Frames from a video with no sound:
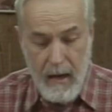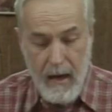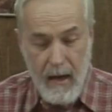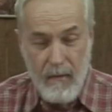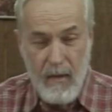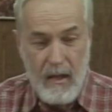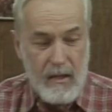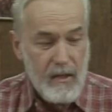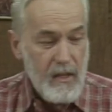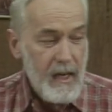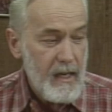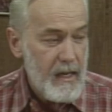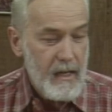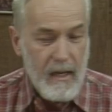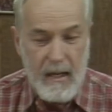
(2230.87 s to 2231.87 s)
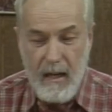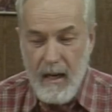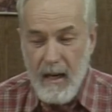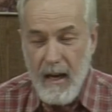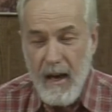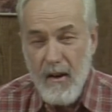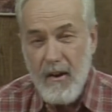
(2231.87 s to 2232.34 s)
And then secondly,
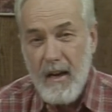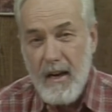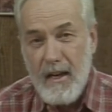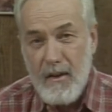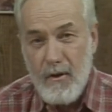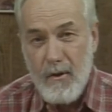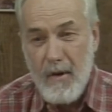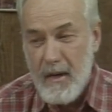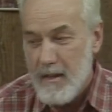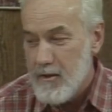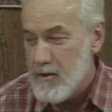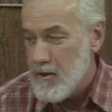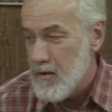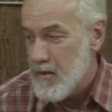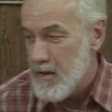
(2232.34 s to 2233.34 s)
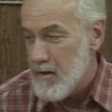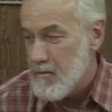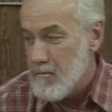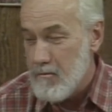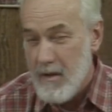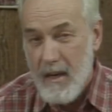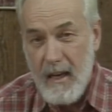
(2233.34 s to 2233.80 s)
how can I do it so that it
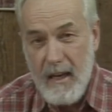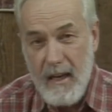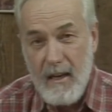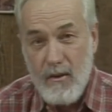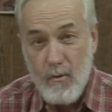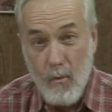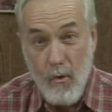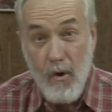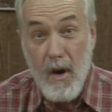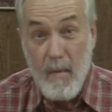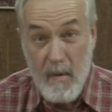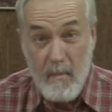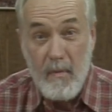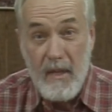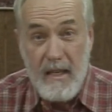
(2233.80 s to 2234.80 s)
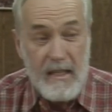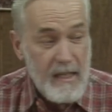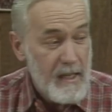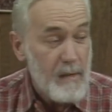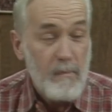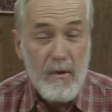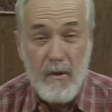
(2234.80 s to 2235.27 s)
really is warm and
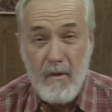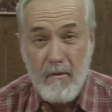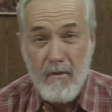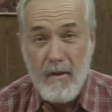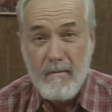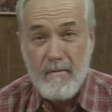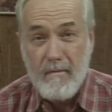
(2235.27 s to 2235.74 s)
pleasing and beautiful?